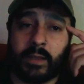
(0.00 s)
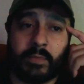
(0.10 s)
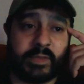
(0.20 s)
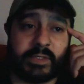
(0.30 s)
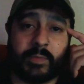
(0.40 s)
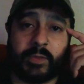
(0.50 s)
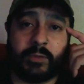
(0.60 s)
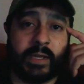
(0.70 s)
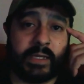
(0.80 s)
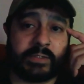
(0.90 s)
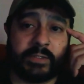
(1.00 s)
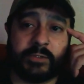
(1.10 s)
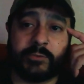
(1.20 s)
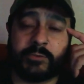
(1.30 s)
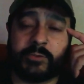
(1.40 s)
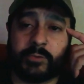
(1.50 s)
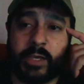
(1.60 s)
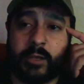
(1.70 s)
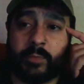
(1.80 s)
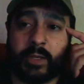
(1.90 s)
maybe something you guys can do
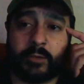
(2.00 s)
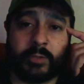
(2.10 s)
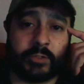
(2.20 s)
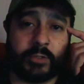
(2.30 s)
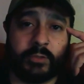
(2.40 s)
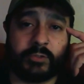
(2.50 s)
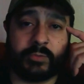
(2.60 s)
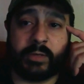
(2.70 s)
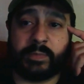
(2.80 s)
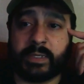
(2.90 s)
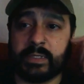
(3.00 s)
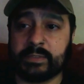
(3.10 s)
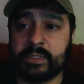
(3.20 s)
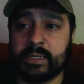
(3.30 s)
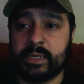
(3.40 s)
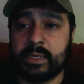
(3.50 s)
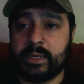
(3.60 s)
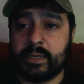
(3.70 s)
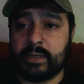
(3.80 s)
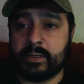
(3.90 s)
to help increase your close rate, because
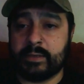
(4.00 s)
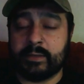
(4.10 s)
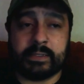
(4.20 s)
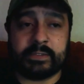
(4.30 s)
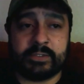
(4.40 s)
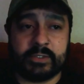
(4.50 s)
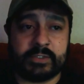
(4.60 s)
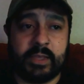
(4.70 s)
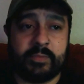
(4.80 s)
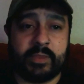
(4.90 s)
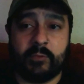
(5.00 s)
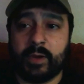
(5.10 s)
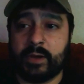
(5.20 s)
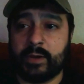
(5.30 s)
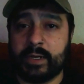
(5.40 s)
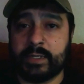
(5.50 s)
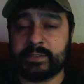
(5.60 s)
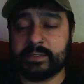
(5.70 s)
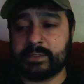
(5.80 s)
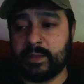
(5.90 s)
it's just something where
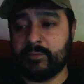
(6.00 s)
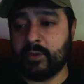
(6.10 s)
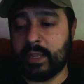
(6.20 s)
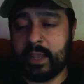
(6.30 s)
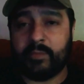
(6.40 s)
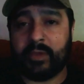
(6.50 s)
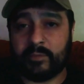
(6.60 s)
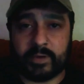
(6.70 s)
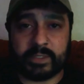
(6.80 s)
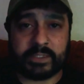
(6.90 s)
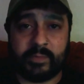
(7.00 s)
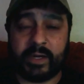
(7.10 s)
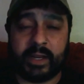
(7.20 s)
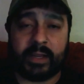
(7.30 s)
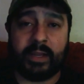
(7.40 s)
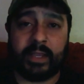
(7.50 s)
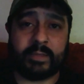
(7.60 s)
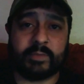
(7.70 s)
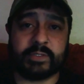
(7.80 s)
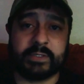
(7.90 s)
it's, if you can get me in front of somebody and I can
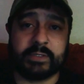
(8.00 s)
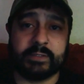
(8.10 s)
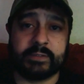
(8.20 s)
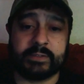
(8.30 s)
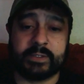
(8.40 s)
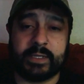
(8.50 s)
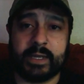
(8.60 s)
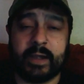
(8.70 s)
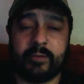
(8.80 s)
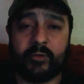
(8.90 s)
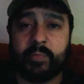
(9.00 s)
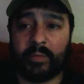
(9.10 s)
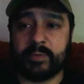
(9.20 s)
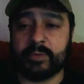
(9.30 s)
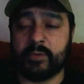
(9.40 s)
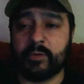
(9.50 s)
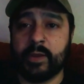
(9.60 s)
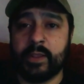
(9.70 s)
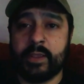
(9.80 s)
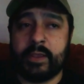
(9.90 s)
get them to get out of their bubble,
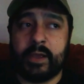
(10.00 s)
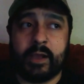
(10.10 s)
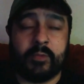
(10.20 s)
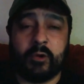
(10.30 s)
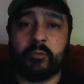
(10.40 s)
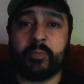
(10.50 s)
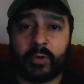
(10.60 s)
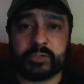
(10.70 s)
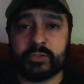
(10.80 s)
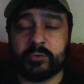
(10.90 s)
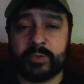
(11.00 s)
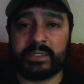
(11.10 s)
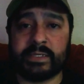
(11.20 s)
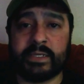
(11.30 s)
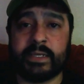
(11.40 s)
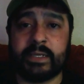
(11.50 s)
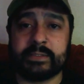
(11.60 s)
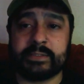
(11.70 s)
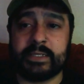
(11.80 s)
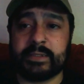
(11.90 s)
their own personal reasoning,
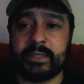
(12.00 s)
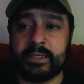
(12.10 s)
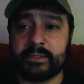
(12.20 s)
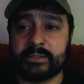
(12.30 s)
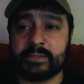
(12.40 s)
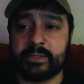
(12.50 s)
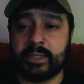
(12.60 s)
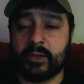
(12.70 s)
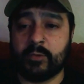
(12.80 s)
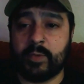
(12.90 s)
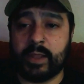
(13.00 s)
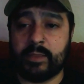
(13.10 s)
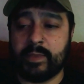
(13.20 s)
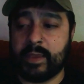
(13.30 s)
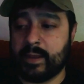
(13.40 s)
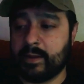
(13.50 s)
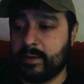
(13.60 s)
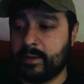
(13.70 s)
and see things in a way that